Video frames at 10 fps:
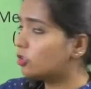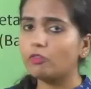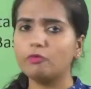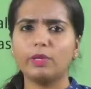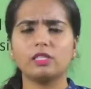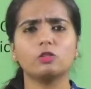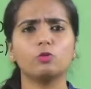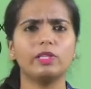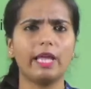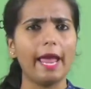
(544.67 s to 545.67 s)
of metals
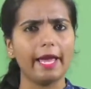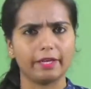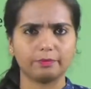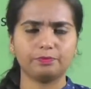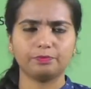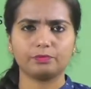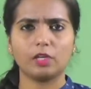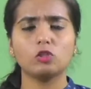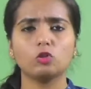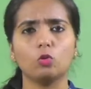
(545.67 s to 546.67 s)
with air.
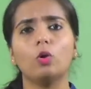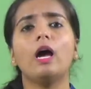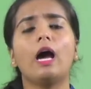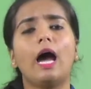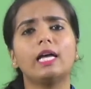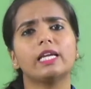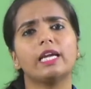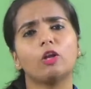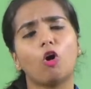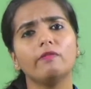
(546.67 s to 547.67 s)
So as I
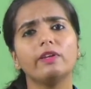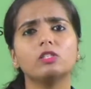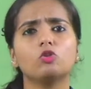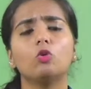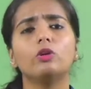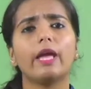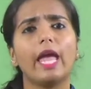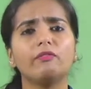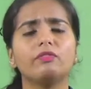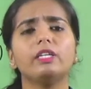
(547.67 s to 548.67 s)
had always told,
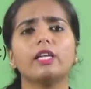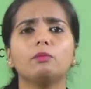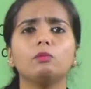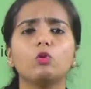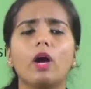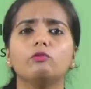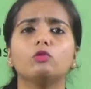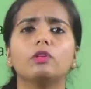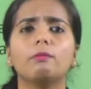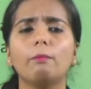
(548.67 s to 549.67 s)
every time you have to
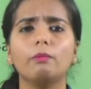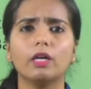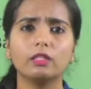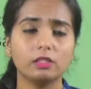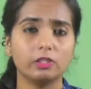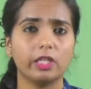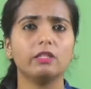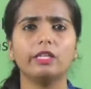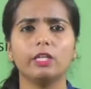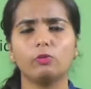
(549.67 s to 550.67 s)
remember the
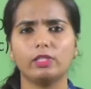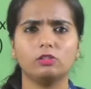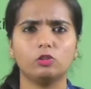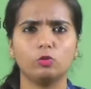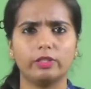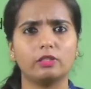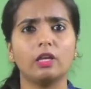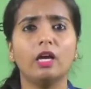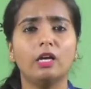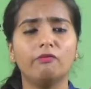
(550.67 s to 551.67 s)
general equation, students.
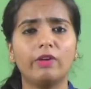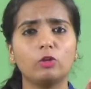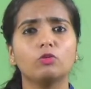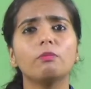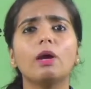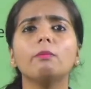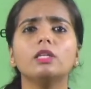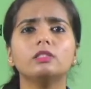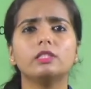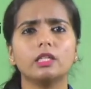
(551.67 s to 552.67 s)
When you remember
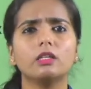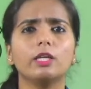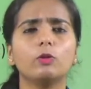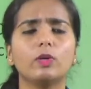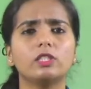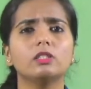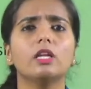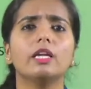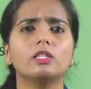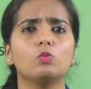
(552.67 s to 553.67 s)
the general equation,
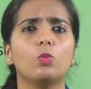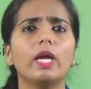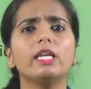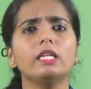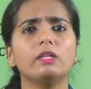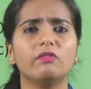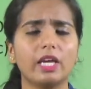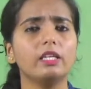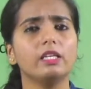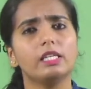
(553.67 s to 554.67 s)
it is
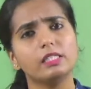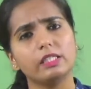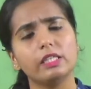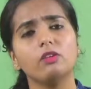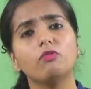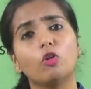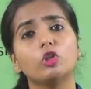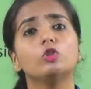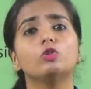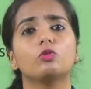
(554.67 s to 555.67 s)
very easy for
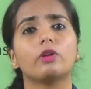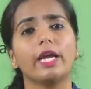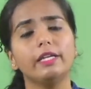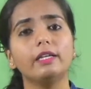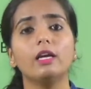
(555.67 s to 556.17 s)
you to write